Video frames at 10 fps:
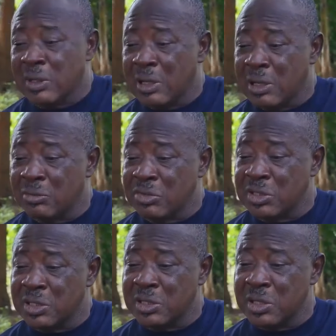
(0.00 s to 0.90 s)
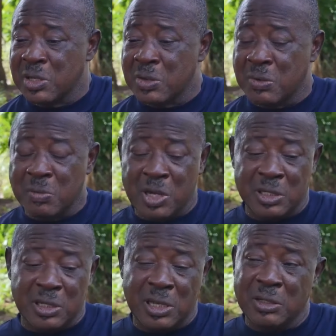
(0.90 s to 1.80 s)
I'm still here, my
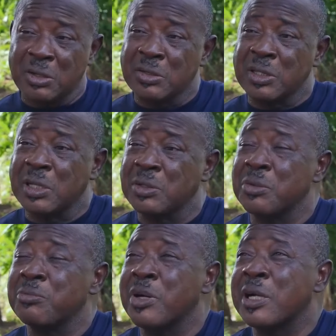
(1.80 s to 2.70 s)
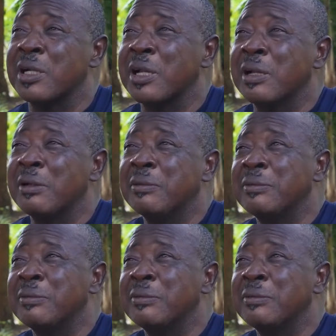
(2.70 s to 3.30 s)
dear daughter. You back, eh?